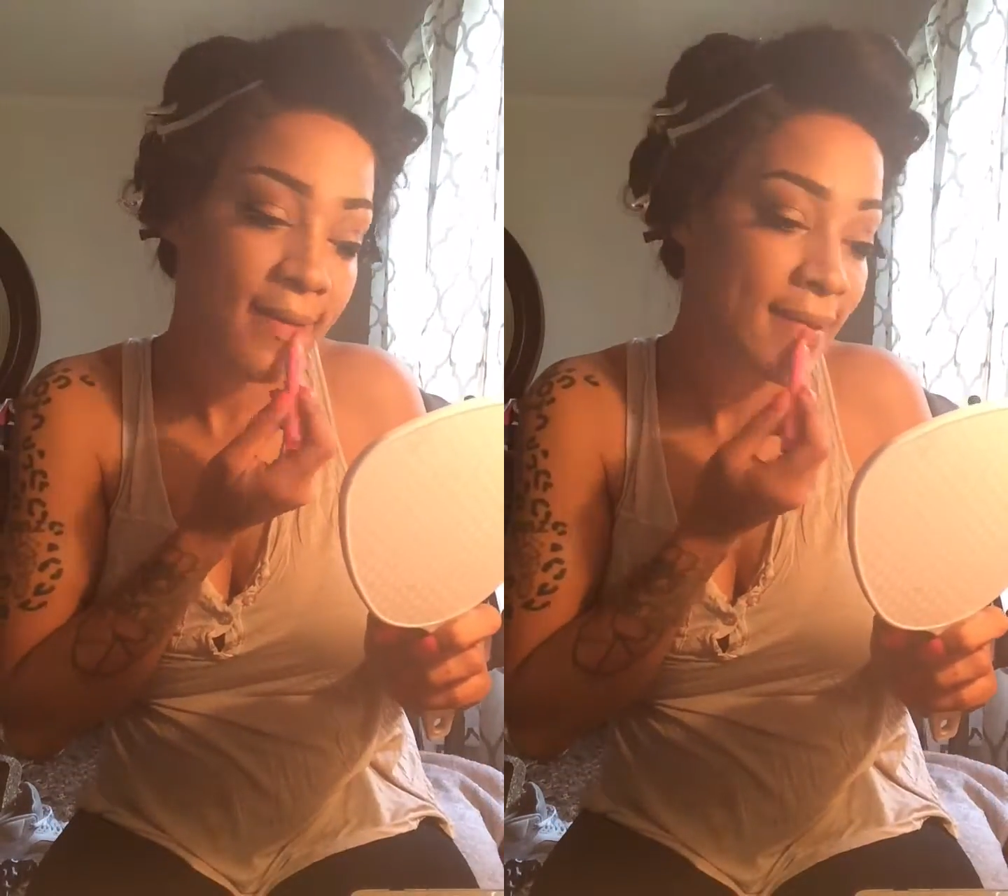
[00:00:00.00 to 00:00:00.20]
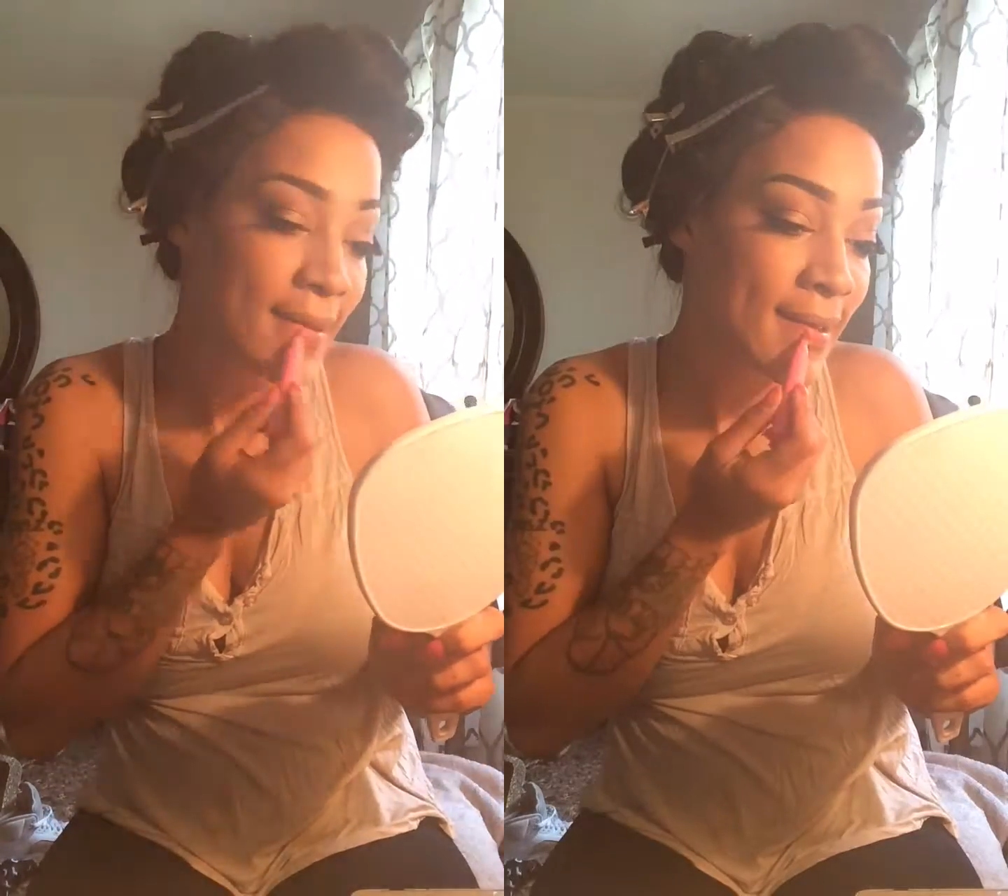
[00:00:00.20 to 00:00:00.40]

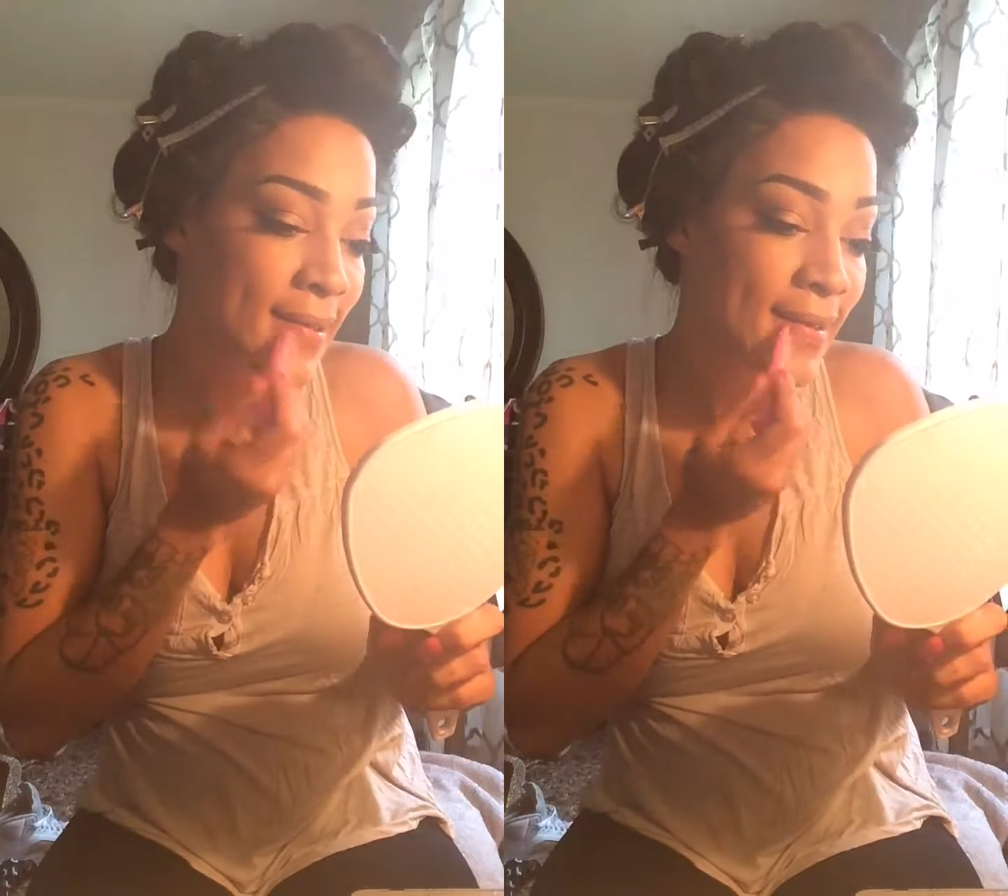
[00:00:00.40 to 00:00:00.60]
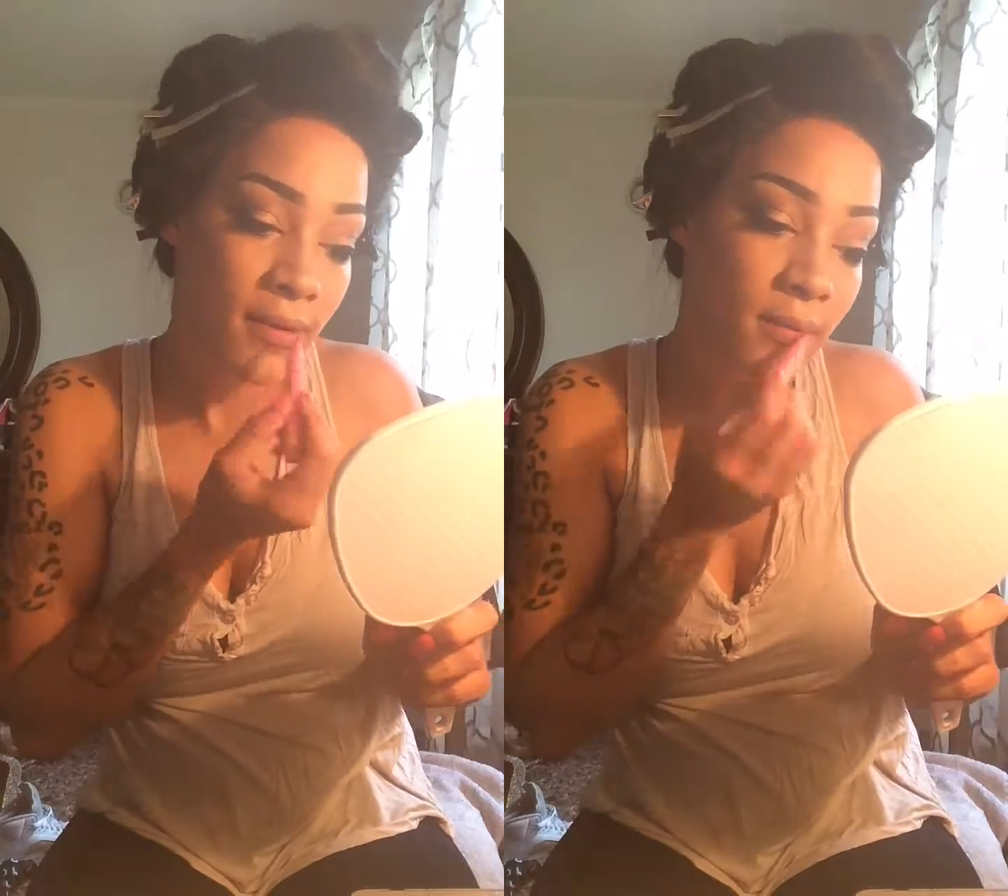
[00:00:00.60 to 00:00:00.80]
Actually
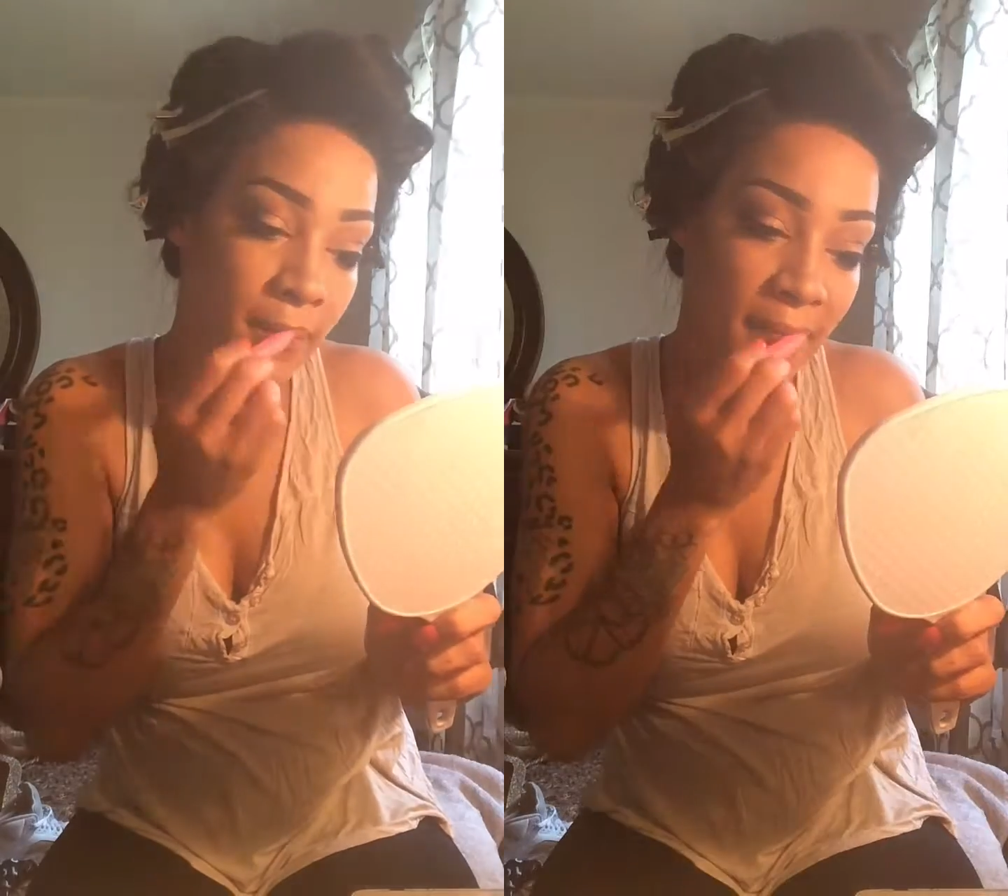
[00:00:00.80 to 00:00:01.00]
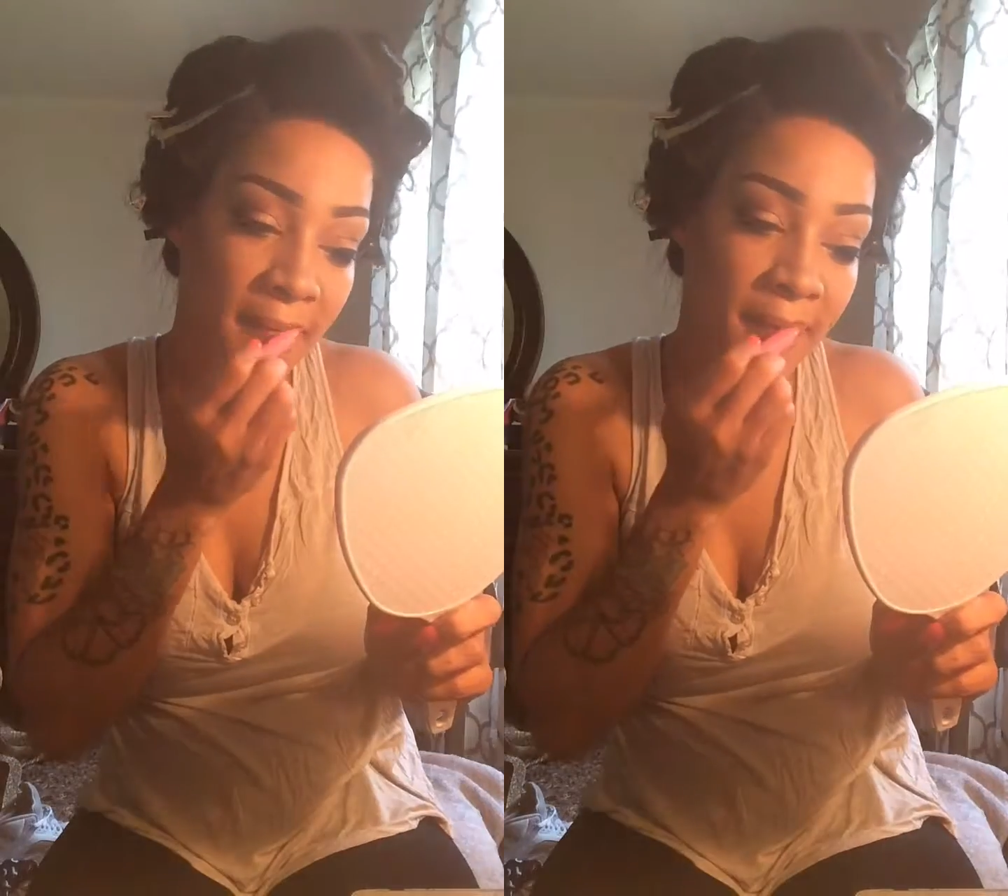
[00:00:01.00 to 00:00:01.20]
got
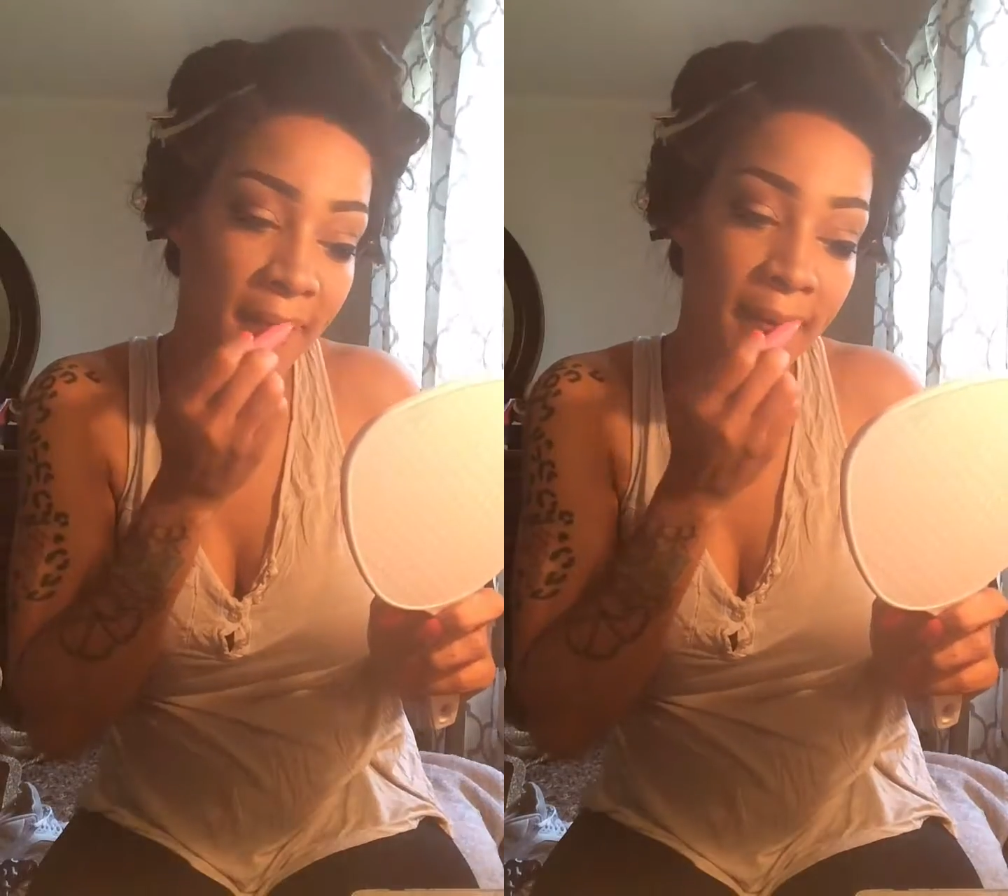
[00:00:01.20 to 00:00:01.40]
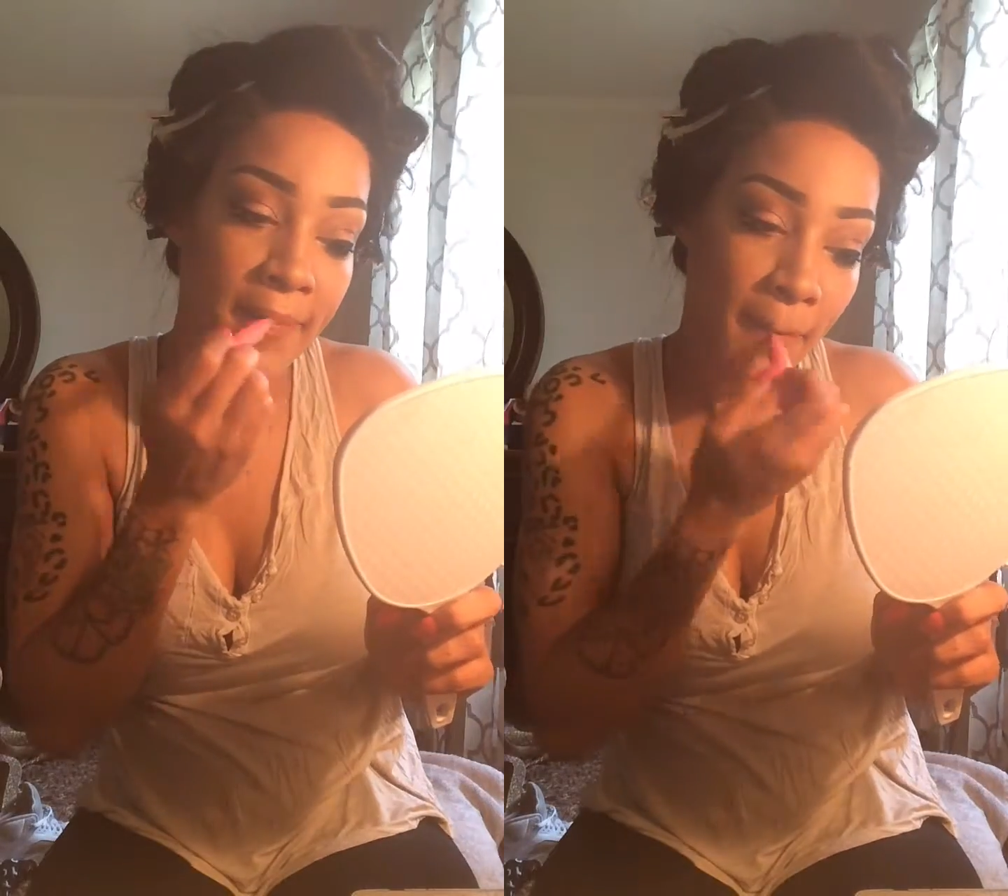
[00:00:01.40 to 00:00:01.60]
this
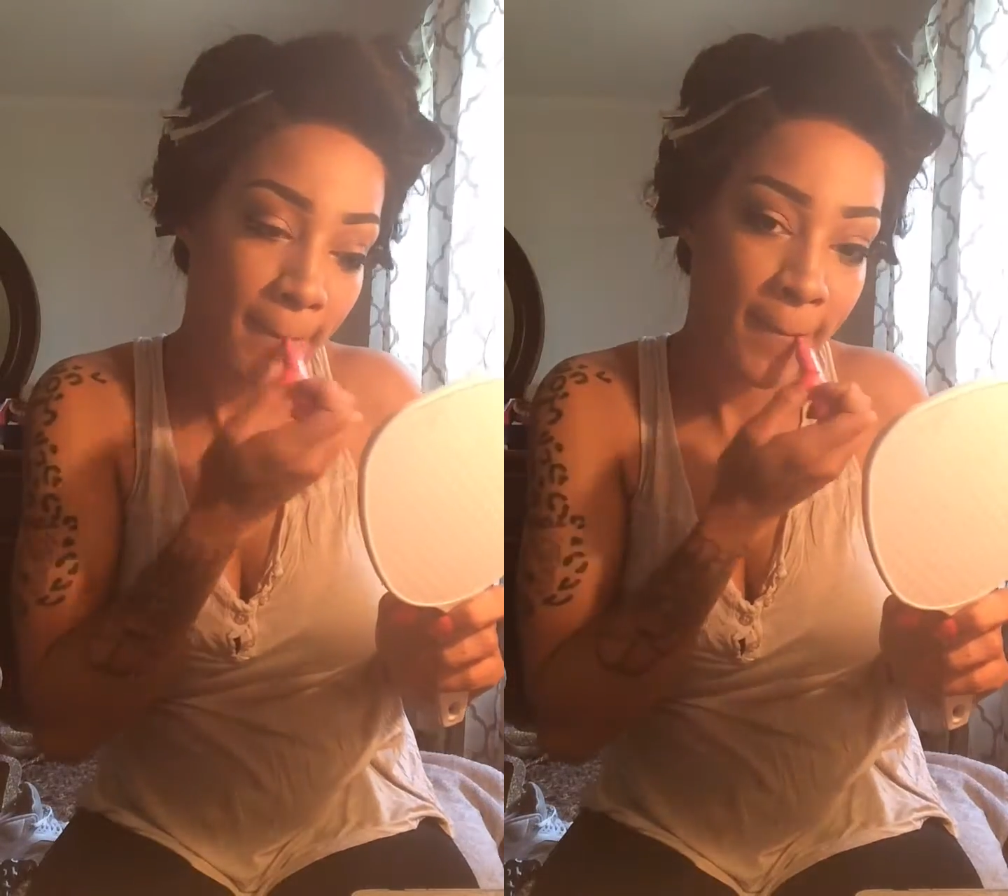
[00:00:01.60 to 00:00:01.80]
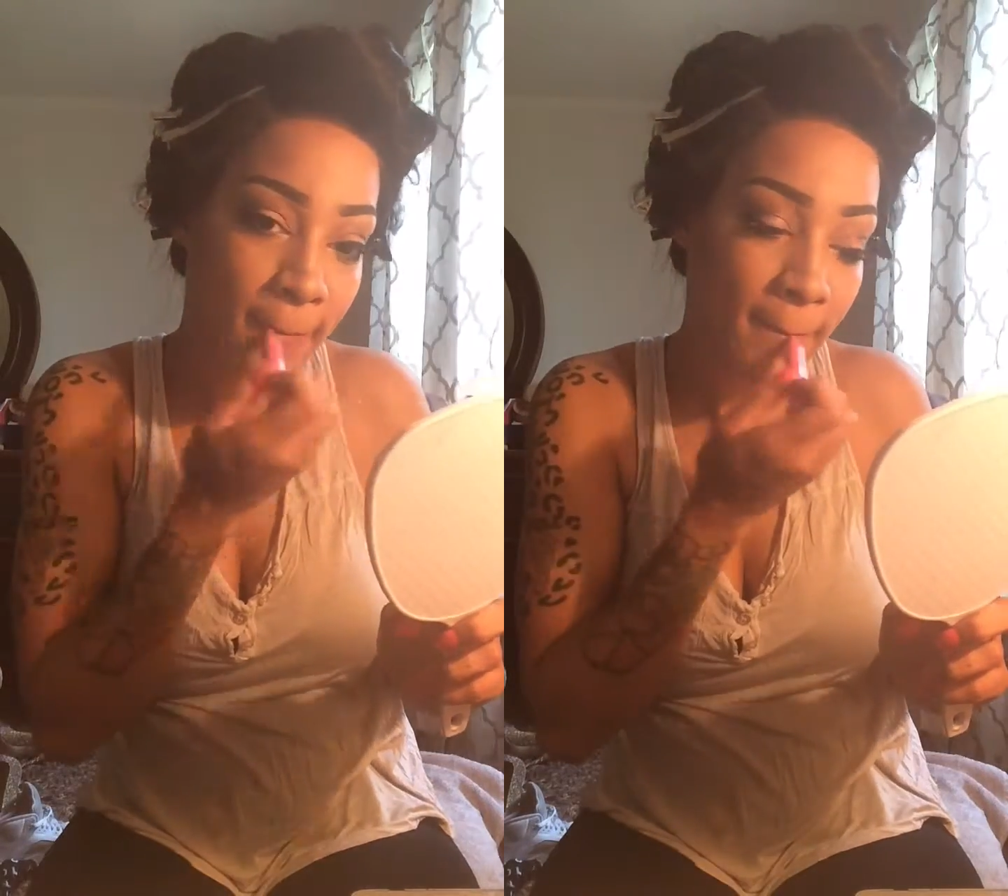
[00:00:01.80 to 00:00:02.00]

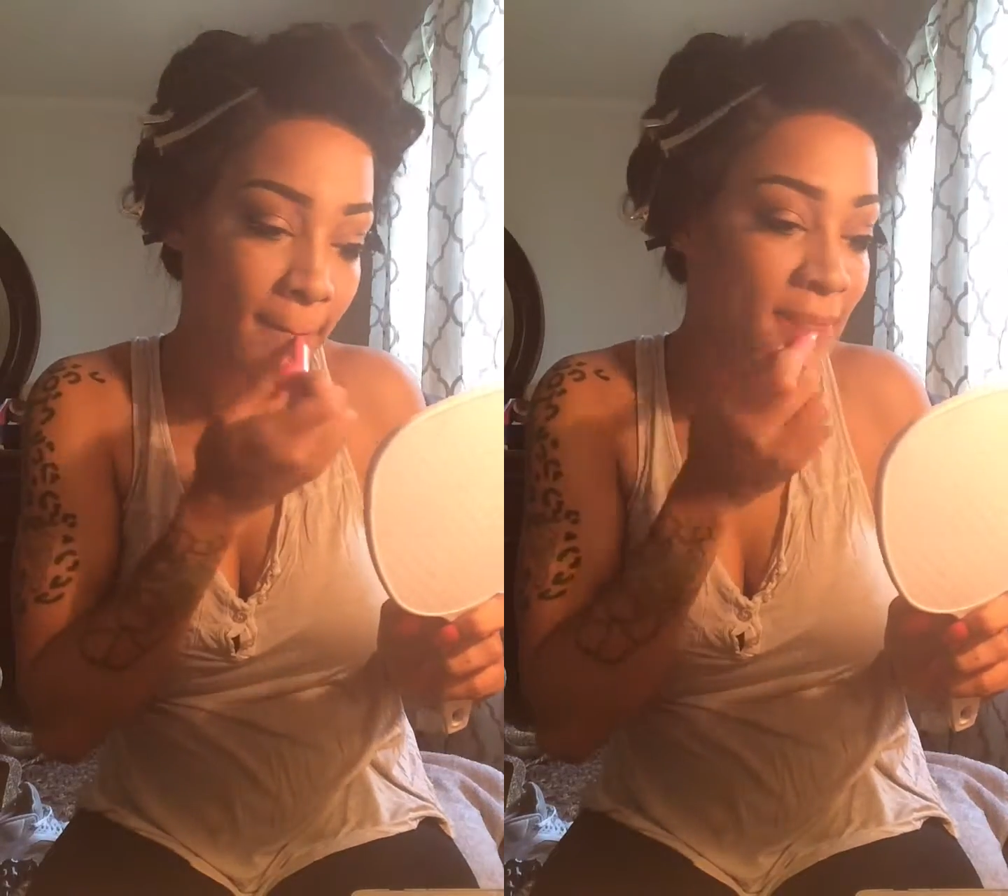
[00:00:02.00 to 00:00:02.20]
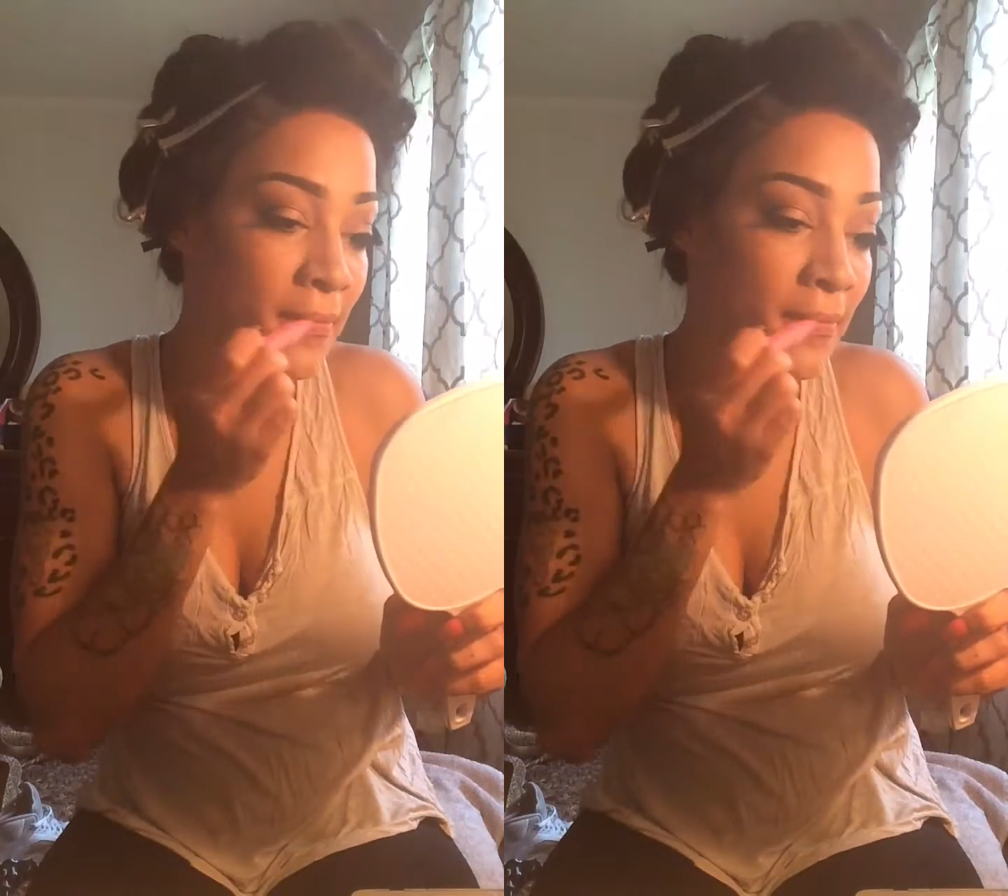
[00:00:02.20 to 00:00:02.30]
from